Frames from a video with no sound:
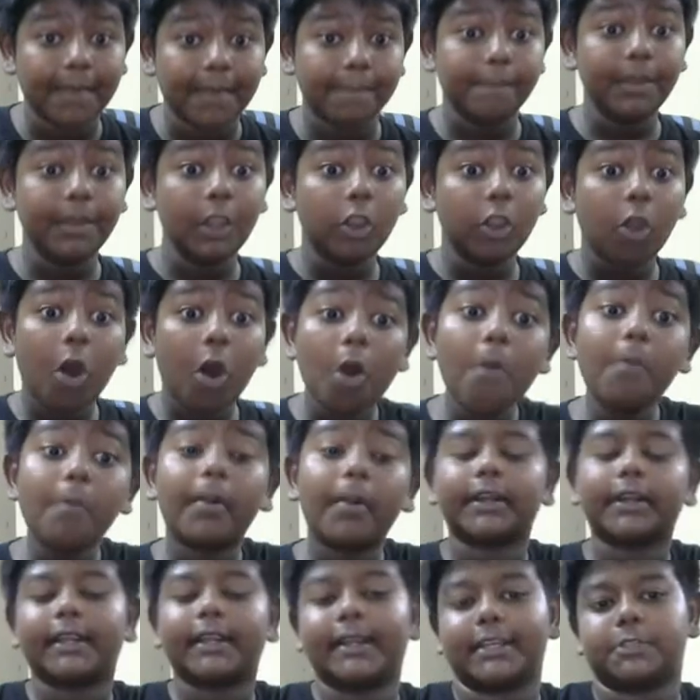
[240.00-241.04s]
below
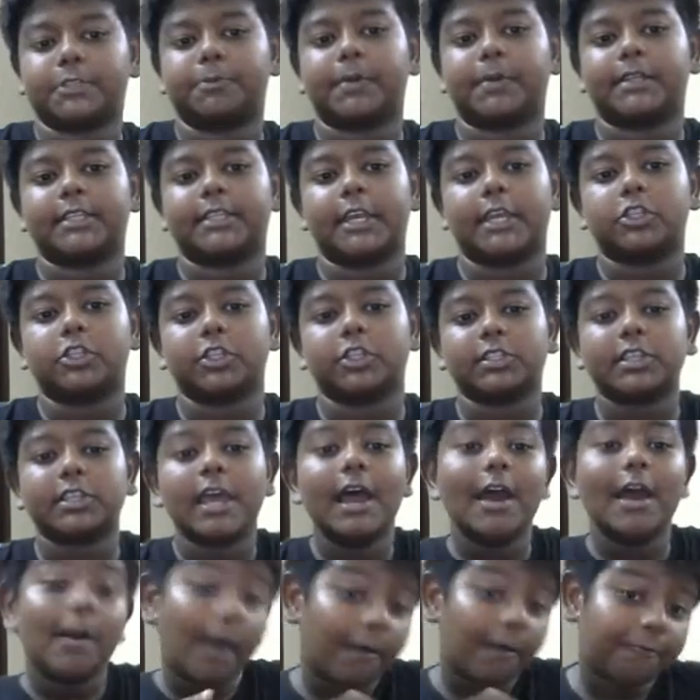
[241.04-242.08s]
market expectations
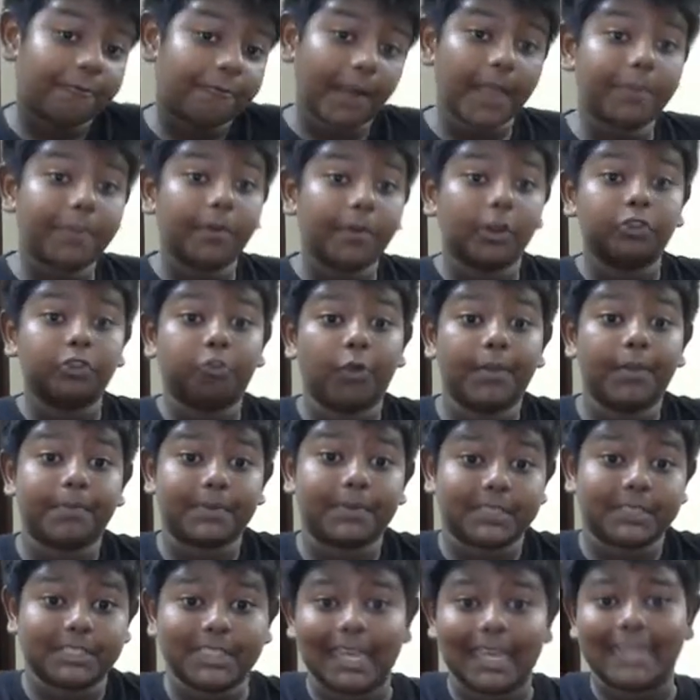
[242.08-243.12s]
of
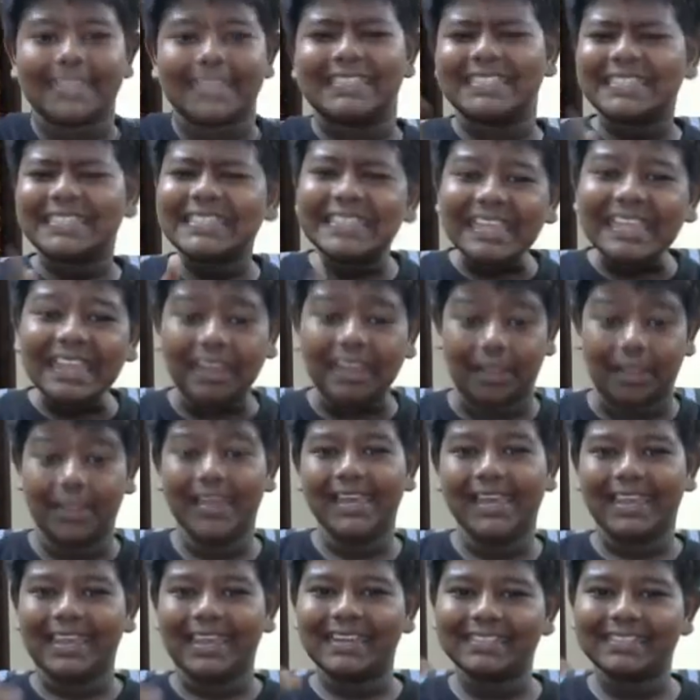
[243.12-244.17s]
5.3%. Still,
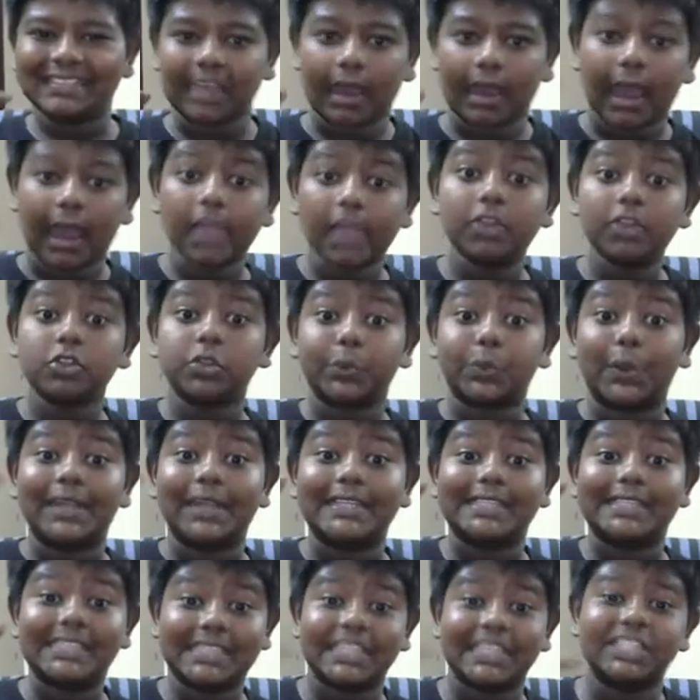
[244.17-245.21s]
it is the highest
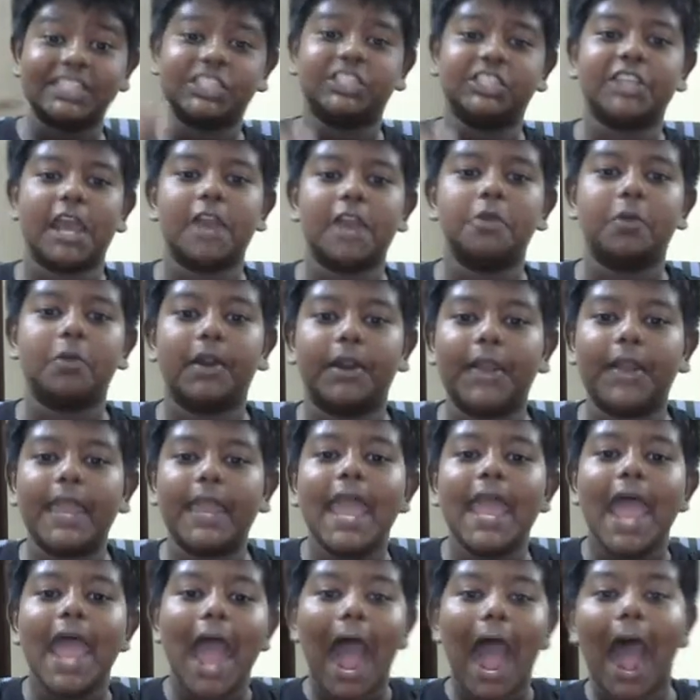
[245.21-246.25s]
rate since
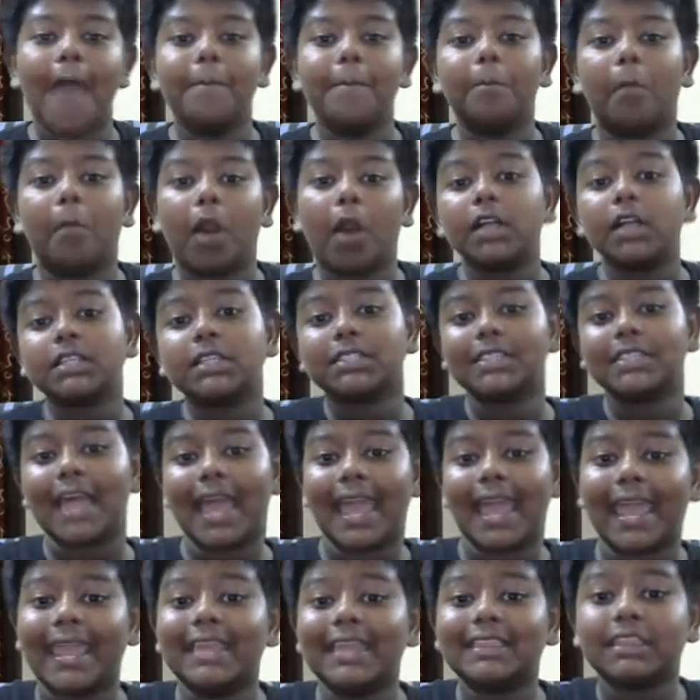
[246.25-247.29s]
January, and marks the
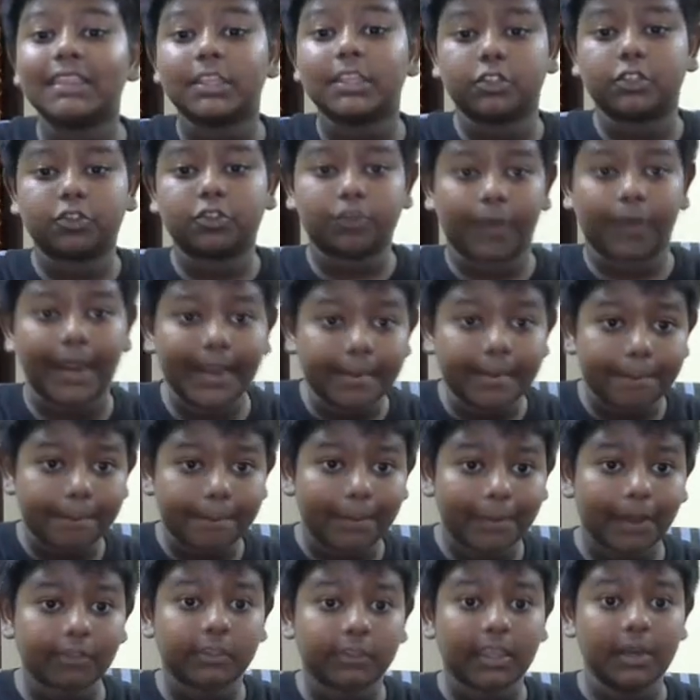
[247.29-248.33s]
8th straight
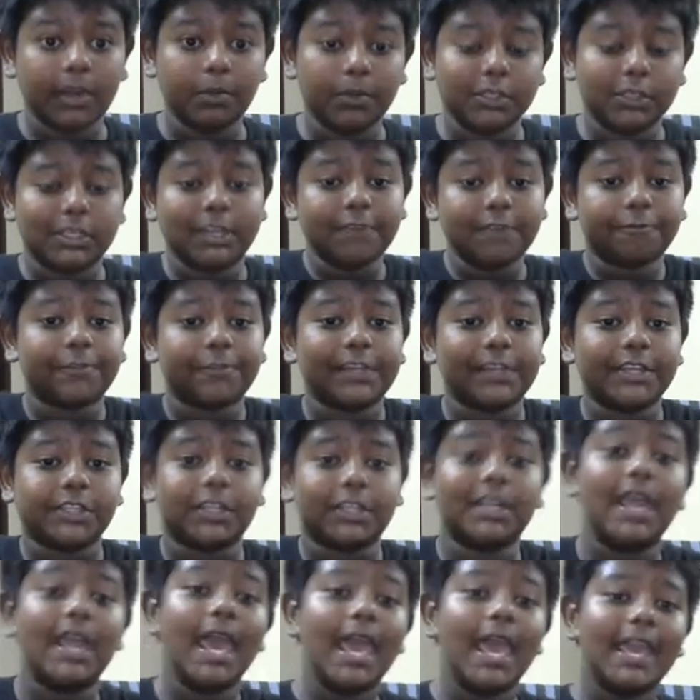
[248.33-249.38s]
month in which
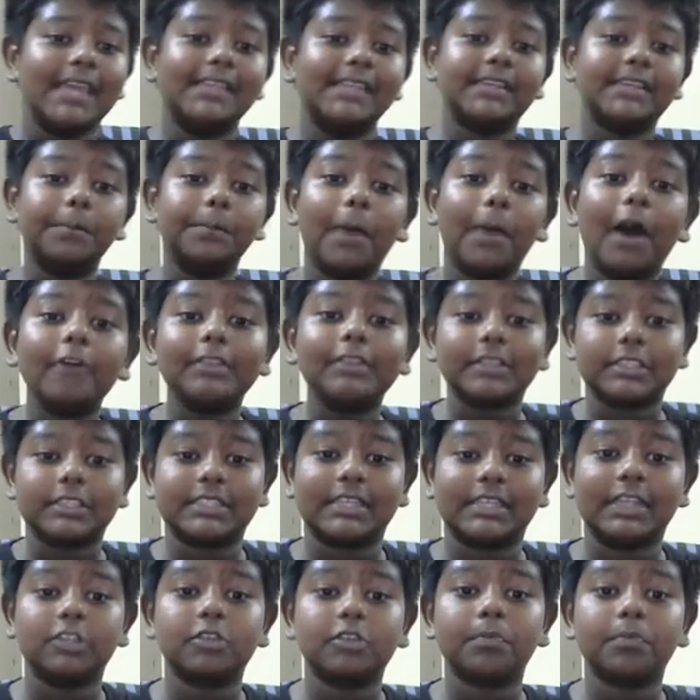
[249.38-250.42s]
inflation is above the
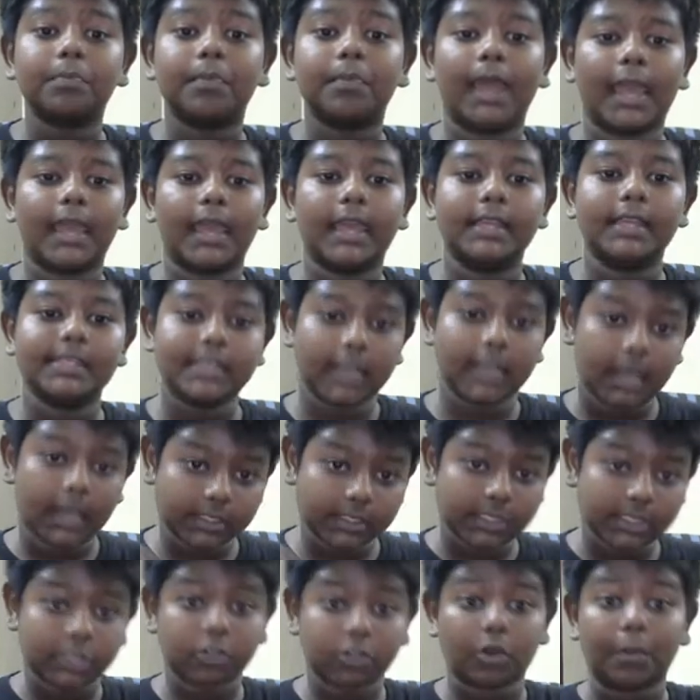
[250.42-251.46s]
central
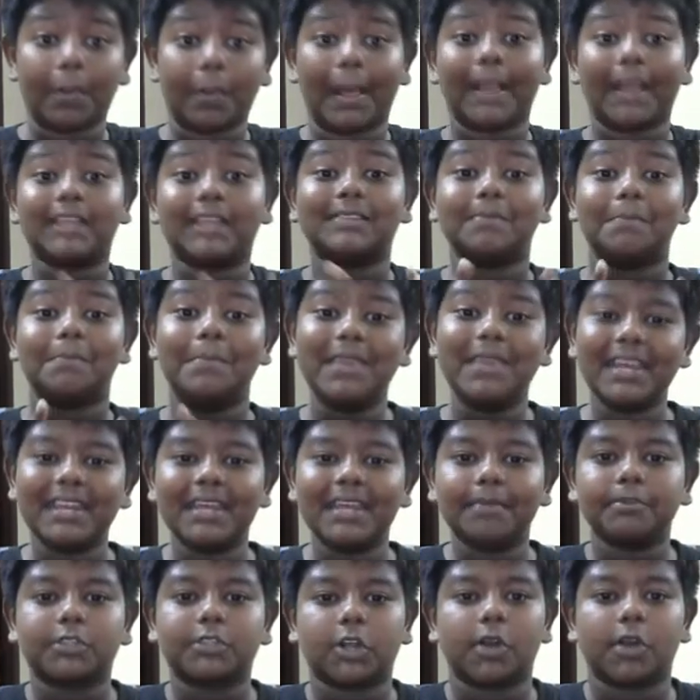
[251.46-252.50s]
bank's
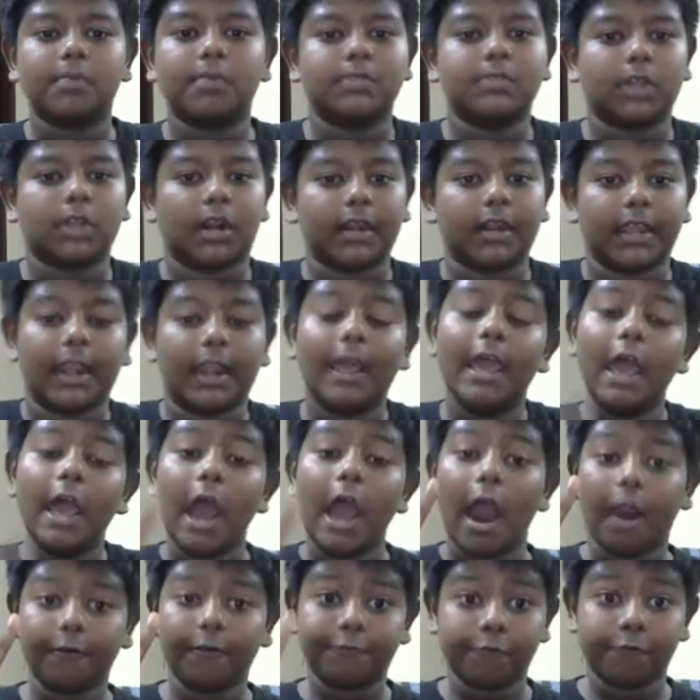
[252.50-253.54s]
medium-term target
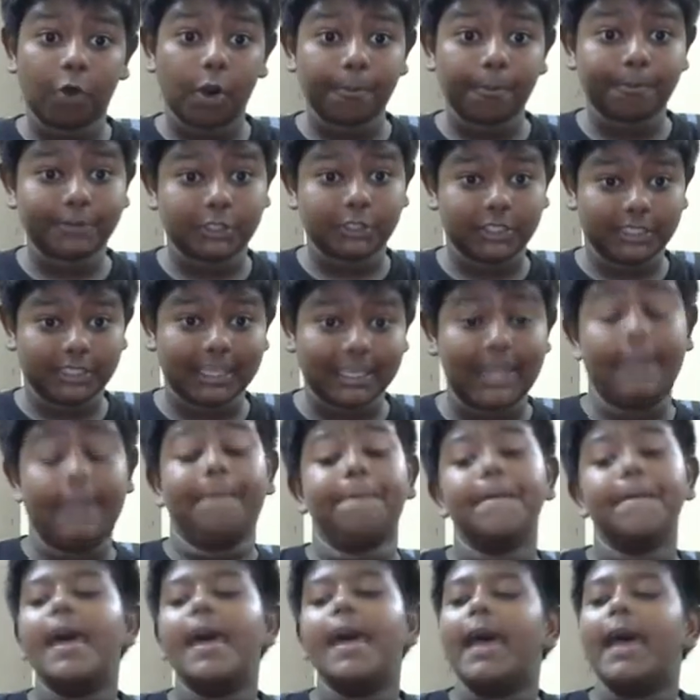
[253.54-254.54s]
of 4%.